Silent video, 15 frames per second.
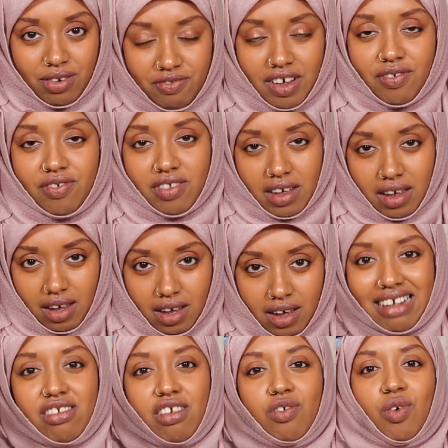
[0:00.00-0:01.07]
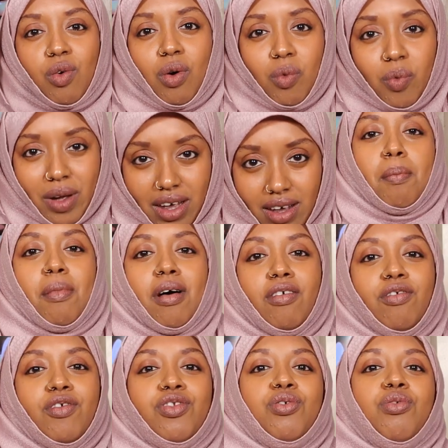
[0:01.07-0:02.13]
50. That's just for 1 week. A
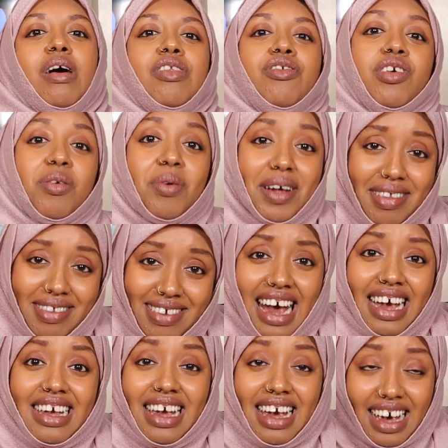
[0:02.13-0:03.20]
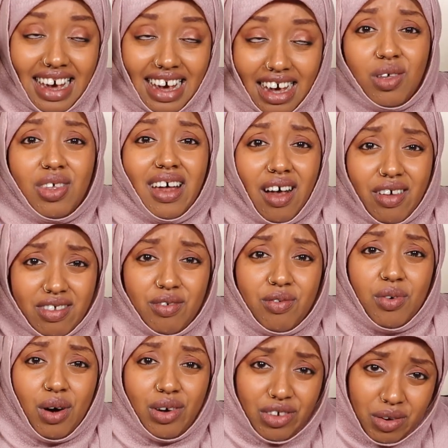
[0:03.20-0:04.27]
month, 200 quid. A year,
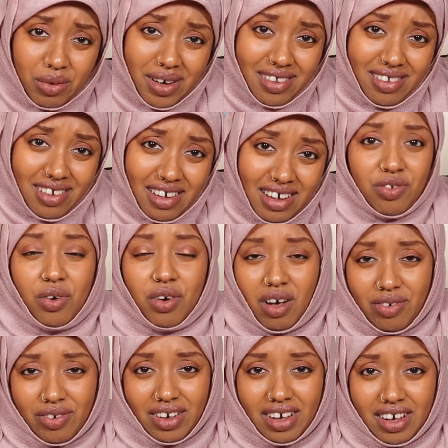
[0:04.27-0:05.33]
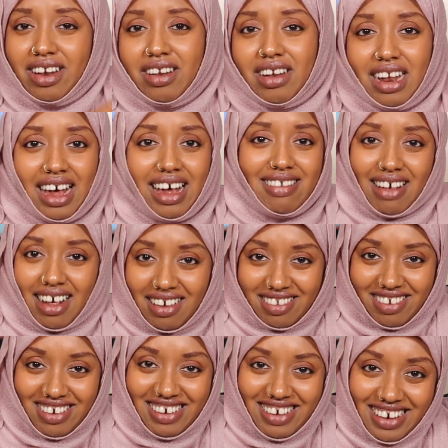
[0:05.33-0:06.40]
2,400 quid just for coffee and a salad.